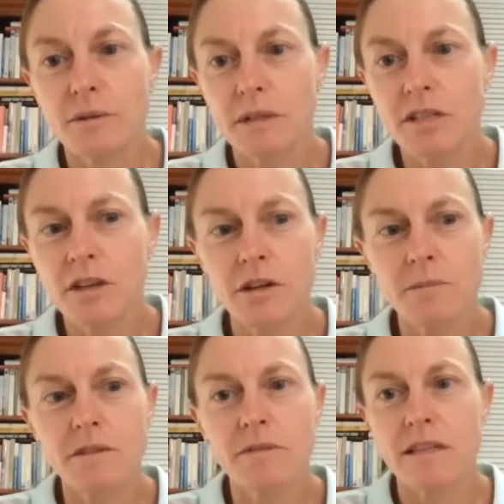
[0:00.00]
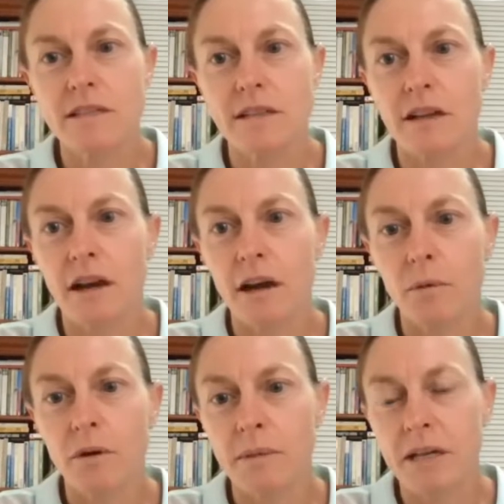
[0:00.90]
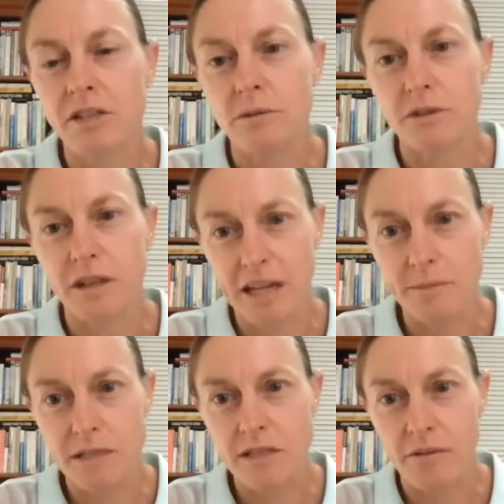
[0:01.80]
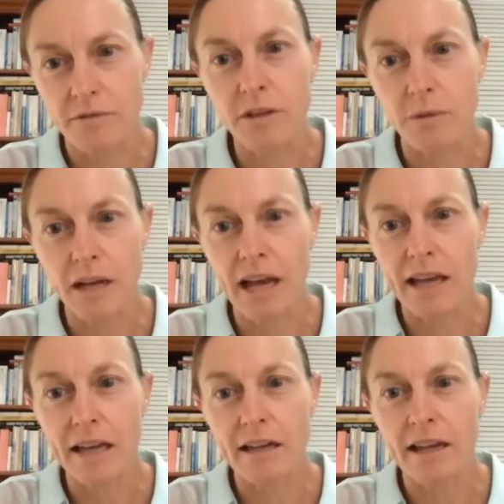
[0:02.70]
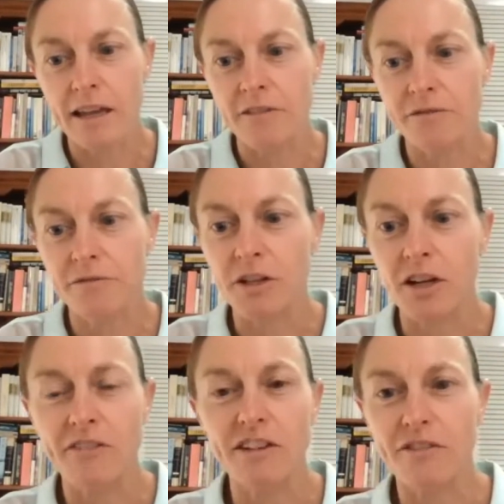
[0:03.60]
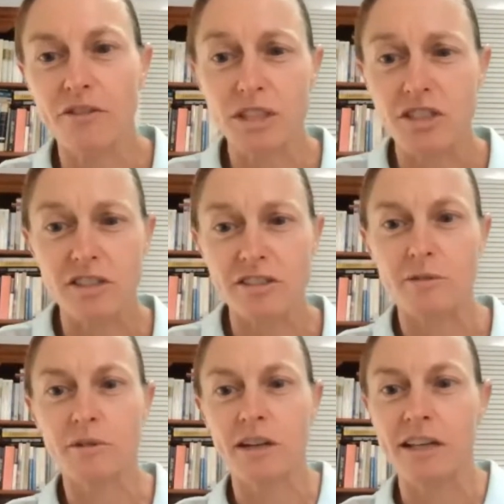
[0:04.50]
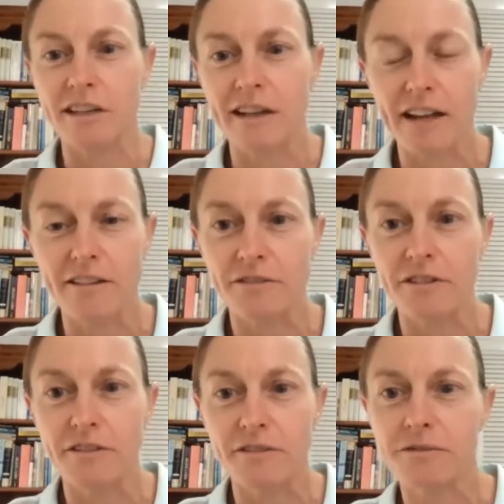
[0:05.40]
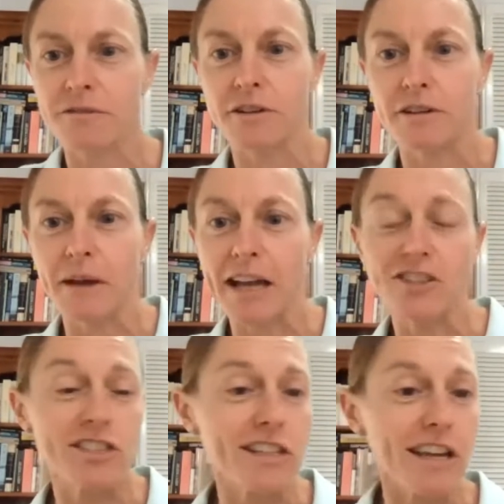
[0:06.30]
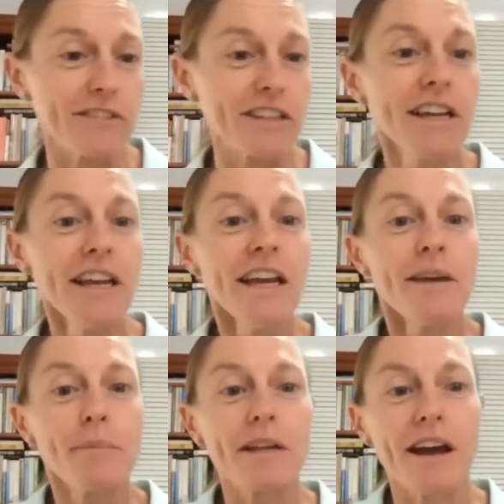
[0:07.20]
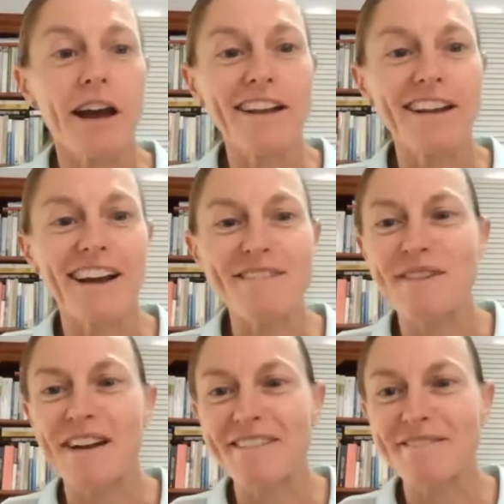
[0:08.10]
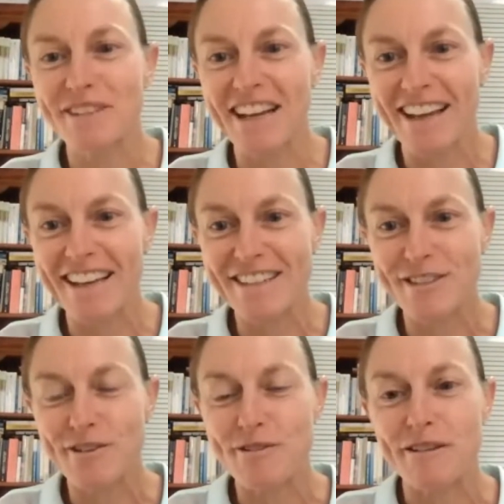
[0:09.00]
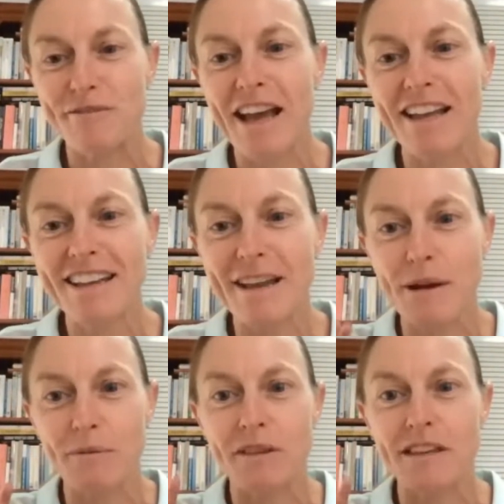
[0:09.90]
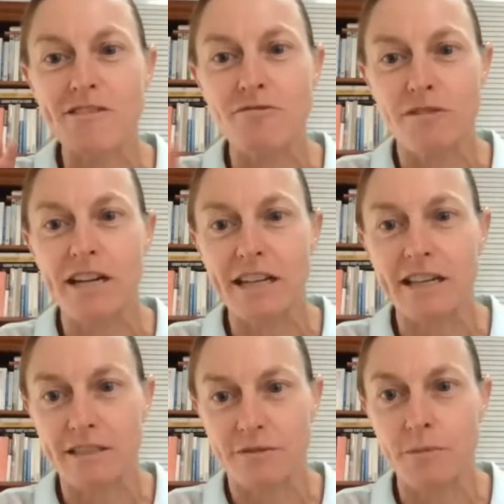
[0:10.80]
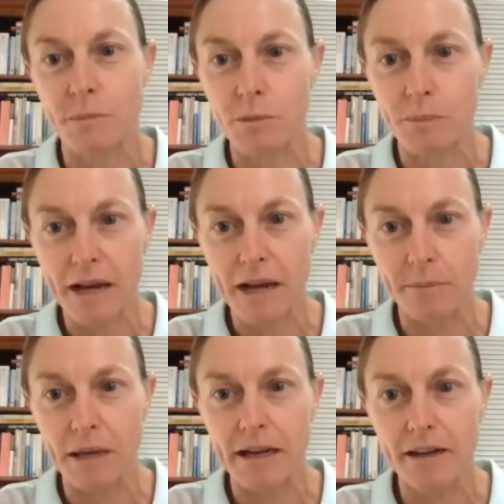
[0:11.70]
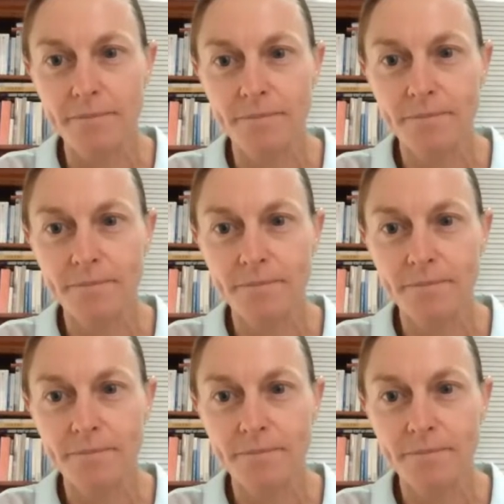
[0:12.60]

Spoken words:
So in terms of this, and I want to make sure we've got heaps of time for Q&A, and if we don't have enough questions, you and I can natter for ages, David. But I want to ask you, if you had to come up with the ingredients for Build Back Better,